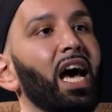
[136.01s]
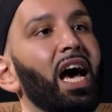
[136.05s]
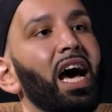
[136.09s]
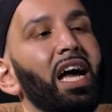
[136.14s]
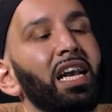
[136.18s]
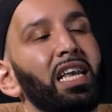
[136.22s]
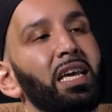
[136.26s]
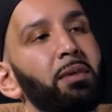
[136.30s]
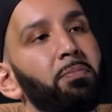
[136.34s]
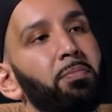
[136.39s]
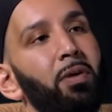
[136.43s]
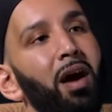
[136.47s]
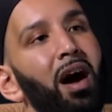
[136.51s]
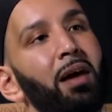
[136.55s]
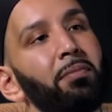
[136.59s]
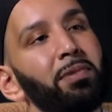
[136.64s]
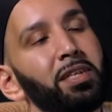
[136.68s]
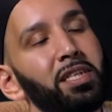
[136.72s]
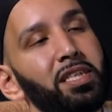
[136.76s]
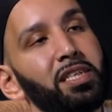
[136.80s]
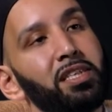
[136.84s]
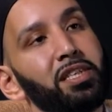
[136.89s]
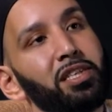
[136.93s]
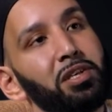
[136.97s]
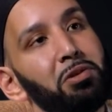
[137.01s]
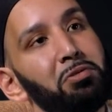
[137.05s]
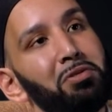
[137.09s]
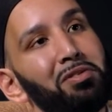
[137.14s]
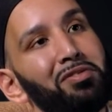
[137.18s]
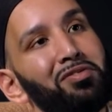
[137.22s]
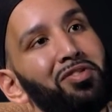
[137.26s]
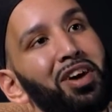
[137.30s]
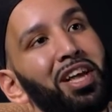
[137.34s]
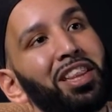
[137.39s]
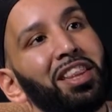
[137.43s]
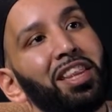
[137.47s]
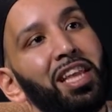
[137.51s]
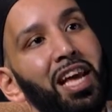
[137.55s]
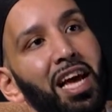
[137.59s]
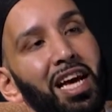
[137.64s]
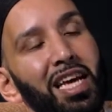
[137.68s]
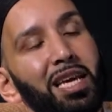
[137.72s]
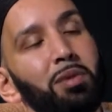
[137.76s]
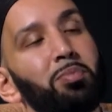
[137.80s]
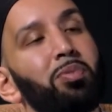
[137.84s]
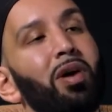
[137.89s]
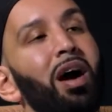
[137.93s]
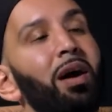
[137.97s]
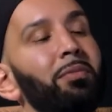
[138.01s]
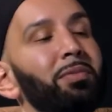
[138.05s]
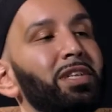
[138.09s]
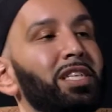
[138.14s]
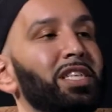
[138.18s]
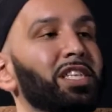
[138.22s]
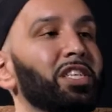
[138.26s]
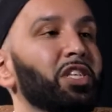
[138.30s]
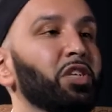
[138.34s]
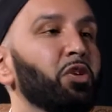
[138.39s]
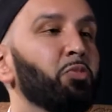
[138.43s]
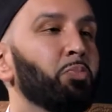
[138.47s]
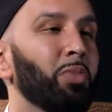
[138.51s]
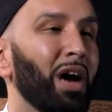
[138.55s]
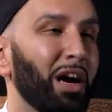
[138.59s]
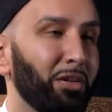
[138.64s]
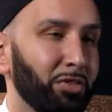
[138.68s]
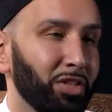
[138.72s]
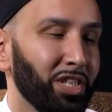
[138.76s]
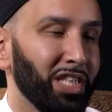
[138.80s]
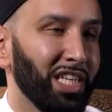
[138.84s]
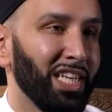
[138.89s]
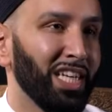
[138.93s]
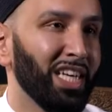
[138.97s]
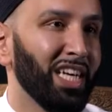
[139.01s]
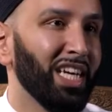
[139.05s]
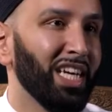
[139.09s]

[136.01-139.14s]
And he promises you fadla, he promises you bounty.